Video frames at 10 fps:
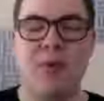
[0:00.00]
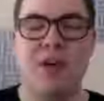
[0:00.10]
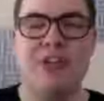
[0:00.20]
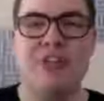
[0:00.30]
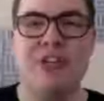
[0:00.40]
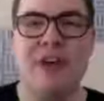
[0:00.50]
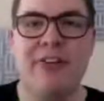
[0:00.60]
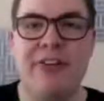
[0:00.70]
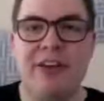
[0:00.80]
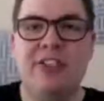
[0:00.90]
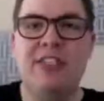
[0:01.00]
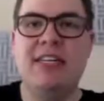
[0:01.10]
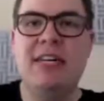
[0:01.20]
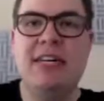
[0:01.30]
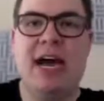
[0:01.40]
everyone. So I figured
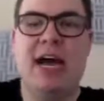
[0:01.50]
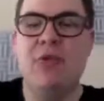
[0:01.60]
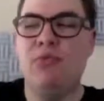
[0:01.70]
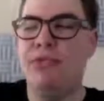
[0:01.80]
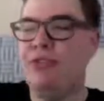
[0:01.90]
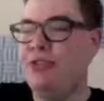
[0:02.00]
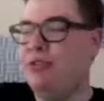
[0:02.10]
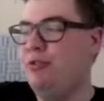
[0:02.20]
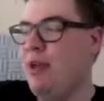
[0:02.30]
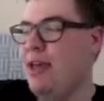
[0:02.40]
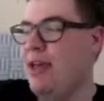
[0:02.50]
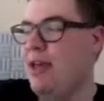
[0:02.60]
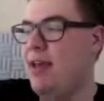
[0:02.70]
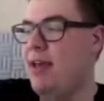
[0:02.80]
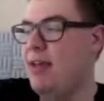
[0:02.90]
today I would do
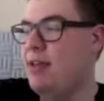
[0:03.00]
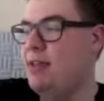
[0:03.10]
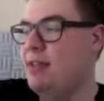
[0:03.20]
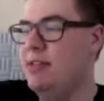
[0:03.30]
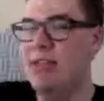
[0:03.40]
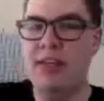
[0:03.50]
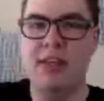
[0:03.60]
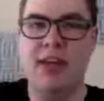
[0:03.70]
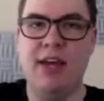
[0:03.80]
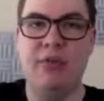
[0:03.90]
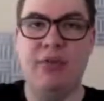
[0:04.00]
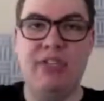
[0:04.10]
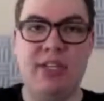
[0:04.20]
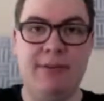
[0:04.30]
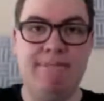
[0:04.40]
a skincare
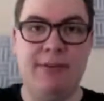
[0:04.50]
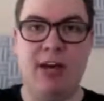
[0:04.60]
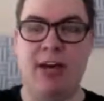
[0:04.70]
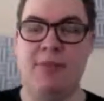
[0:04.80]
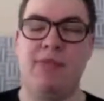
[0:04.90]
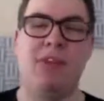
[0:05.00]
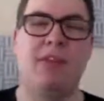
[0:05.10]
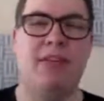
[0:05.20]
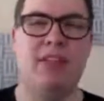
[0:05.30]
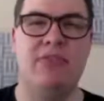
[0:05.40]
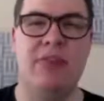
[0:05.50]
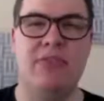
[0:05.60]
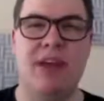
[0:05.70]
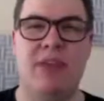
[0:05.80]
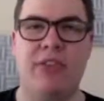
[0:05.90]
routine. I've seen a lot of these
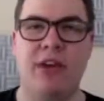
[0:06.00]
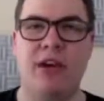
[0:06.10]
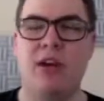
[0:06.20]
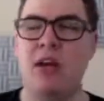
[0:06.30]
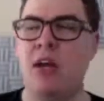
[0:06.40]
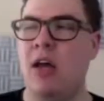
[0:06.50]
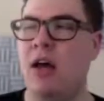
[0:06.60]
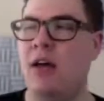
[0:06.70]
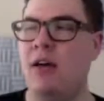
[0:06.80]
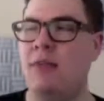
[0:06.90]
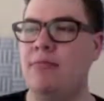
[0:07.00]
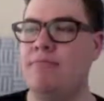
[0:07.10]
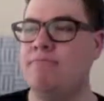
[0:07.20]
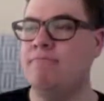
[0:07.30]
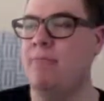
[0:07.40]
videos out there,
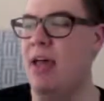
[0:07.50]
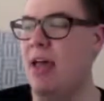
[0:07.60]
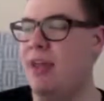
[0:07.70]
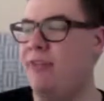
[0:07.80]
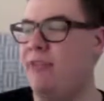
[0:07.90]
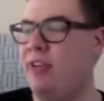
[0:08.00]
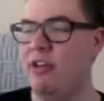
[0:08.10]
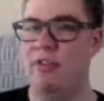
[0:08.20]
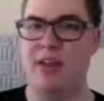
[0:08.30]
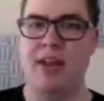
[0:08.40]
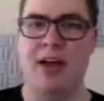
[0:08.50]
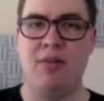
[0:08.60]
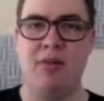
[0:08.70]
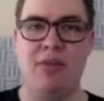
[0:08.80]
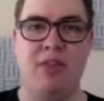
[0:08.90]
and I figured that I
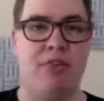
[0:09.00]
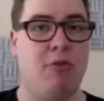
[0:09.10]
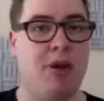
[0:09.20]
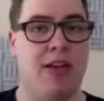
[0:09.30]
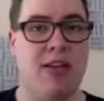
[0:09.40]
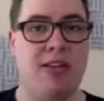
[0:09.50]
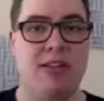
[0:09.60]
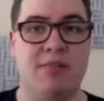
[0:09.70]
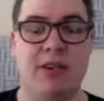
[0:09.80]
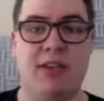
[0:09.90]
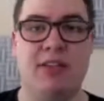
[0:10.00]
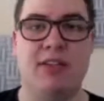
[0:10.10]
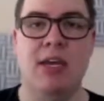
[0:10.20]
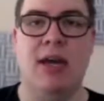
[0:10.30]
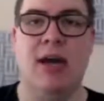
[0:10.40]
would throw mine into the
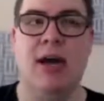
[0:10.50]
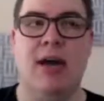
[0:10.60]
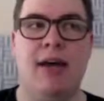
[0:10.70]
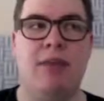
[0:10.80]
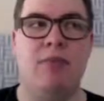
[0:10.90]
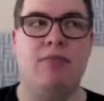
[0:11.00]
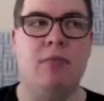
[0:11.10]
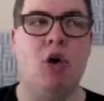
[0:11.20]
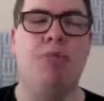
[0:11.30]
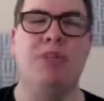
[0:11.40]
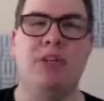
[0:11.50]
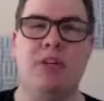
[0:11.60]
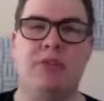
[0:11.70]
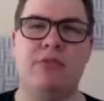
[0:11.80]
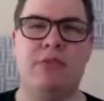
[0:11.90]
mix. I hope
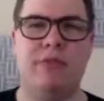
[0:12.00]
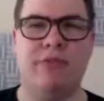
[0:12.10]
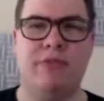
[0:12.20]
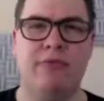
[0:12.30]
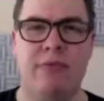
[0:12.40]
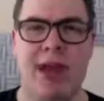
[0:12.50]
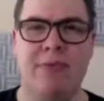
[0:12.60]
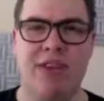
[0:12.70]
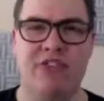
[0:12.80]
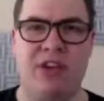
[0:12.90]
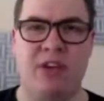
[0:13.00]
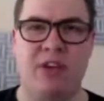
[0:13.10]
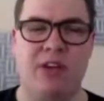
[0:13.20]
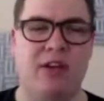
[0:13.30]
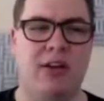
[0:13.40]
to sort of have my channel
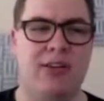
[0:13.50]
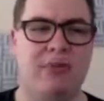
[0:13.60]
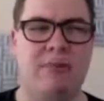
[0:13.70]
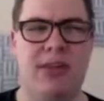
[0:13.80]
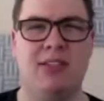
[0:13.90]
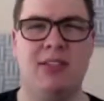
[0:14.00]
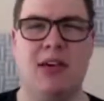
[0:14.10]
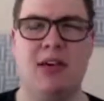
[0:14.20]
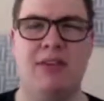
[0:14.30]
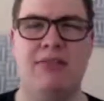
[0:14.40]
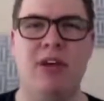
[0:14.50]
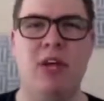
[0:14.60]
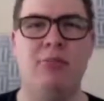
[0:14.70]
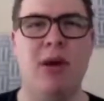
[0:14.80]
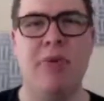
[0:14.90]
here as a mix of
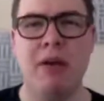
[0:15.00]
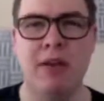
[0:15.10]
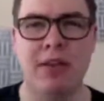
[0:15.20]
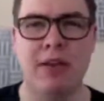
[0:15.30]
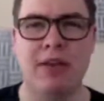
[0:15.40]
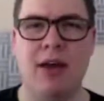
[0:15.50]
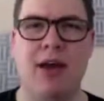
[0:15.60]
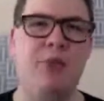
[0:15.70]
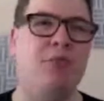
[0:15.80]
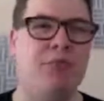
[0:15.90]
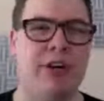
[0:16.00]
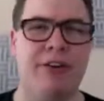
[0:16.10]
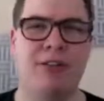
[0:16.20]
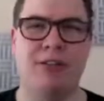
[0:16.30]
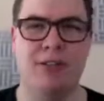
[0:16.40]
primarily home
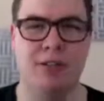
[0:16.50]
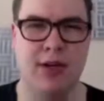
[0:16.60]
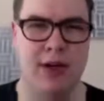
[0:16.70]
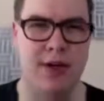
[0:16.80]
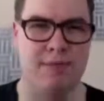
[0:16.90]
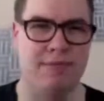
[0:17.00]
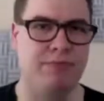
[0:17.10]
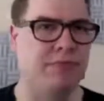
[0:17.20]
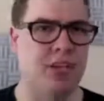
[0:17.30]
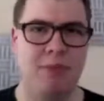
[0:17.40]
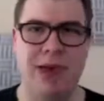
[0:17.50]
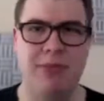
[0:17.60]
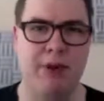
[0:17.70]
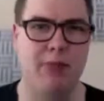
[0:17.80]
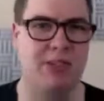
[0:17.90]
fragrance, Bath
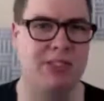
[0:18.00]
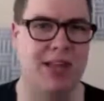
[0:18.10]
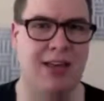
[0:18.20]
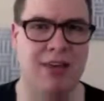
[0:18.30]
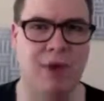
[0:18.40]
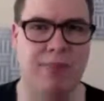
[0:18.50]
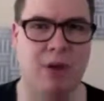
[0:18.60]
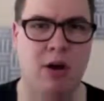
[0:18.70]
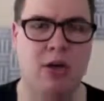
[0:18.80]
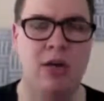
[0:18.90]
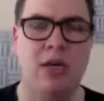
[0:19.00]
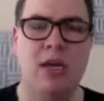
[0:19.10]
and Body Works Slack and White Barn,